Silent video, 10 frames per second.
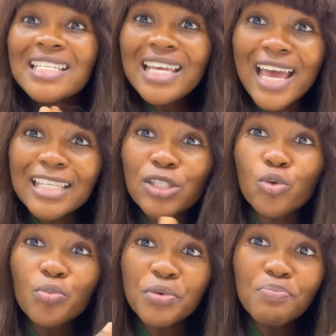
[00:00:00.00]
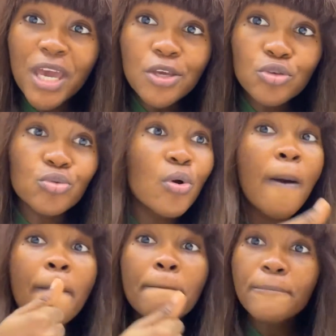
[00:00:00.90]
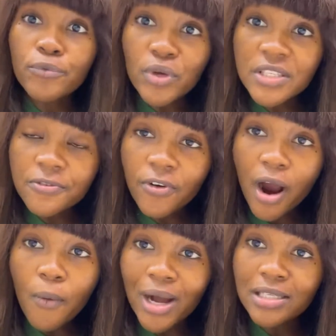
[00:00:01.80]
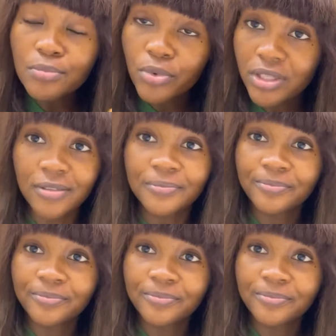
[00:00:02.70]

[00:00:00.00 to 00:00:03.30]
yet they'll be paying you 24 hours money.